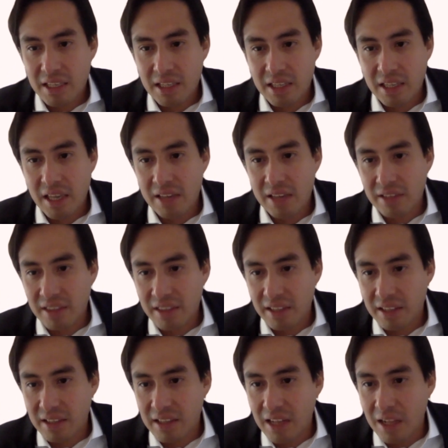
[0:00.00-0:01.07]
yes, I
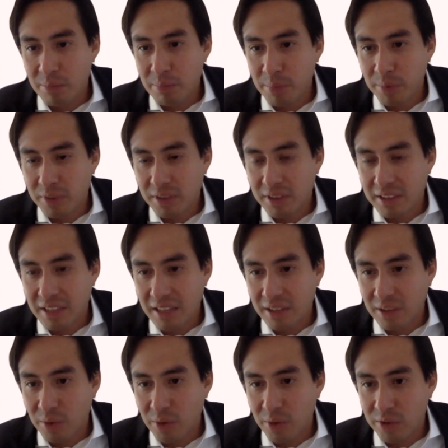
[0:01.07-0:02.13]
think I'll put
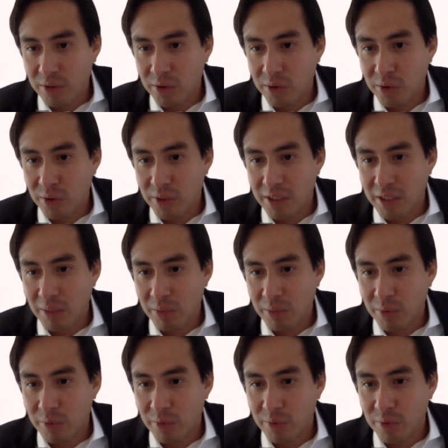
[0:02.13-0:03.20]
that question to you in terms
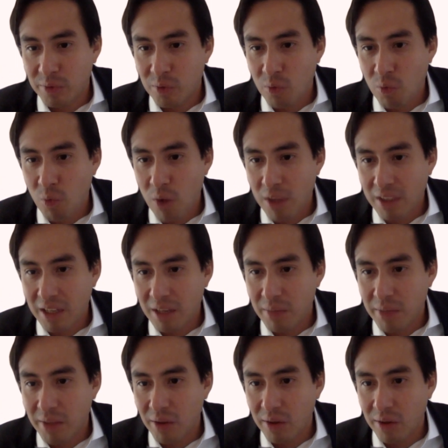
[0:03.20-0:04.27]
of what can
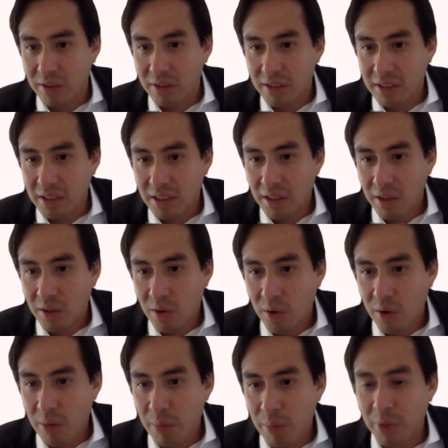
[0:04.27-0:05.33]
be done
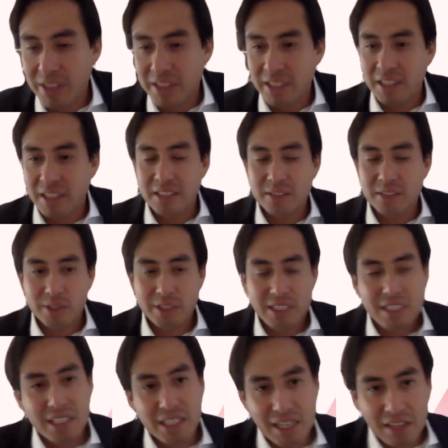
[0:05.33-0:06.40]
on a politically
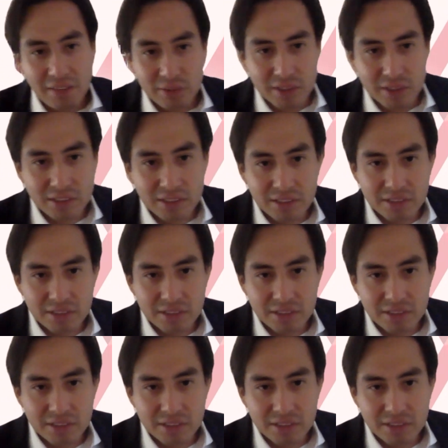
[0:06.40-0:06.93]
strategic level.